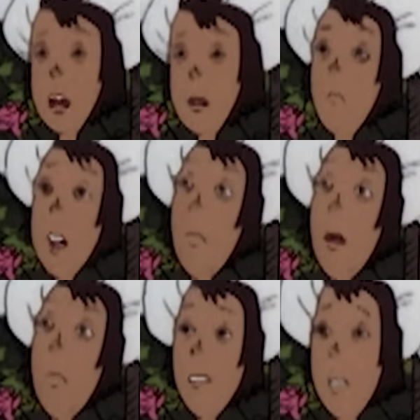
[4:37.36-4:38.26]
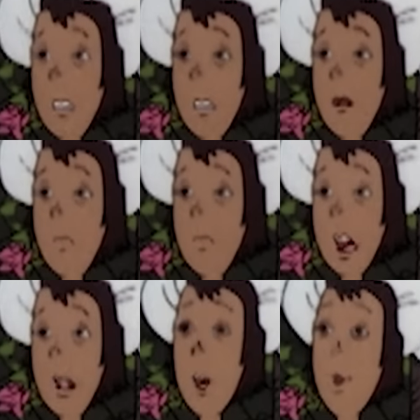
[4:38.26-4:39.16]
the bumblebee.
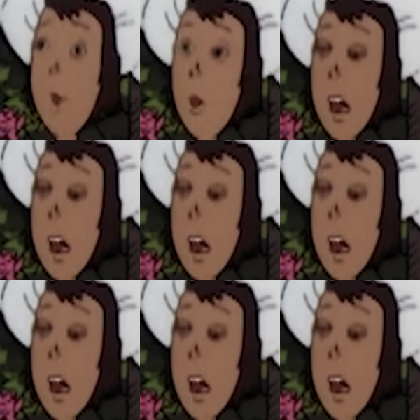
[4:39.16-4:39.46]
Alone,